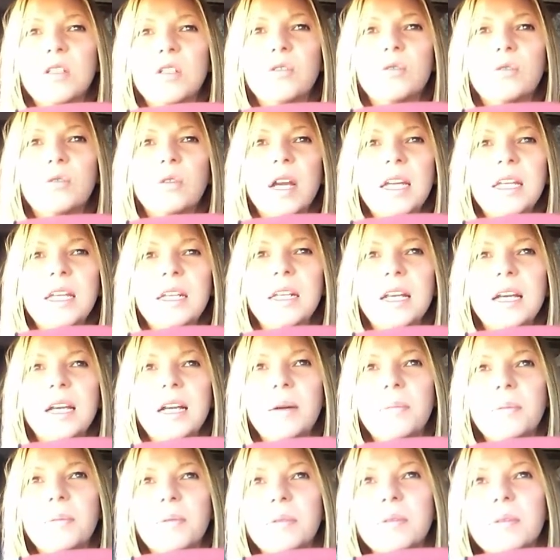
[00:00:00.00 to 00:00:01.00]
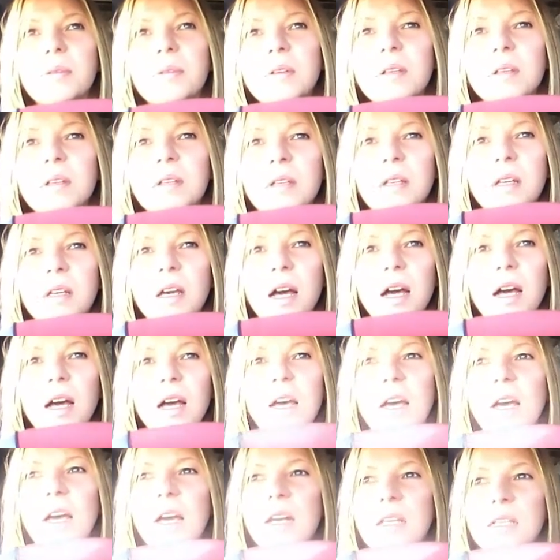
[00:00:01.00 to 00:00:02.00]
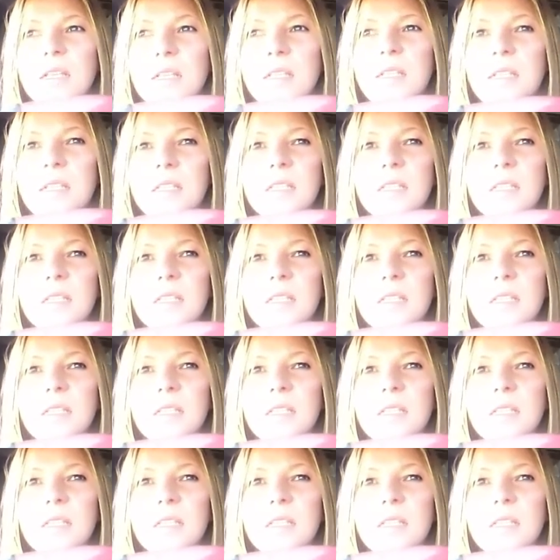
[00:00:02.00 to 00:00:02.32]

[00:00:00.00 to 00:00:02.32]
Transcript: Train it up harness